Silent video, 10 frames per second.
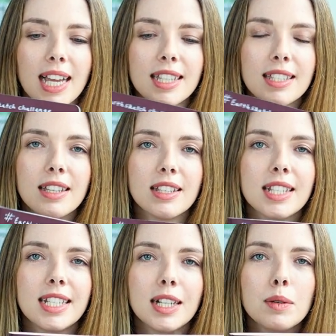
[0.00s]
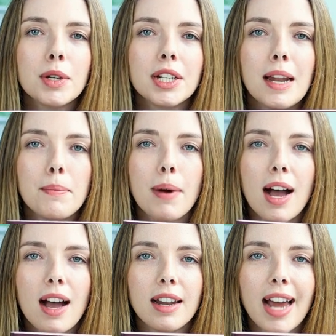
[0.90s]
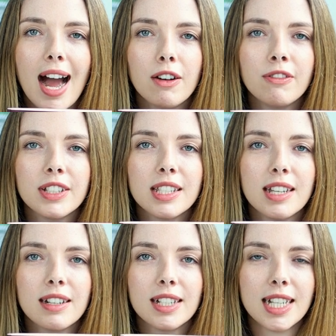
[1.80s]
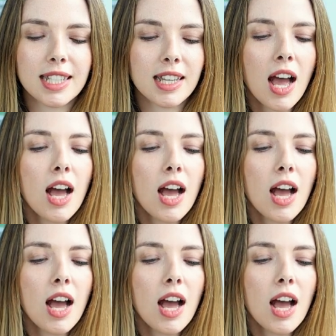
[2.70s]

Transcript: it's the Stillman and Birn Alpha series.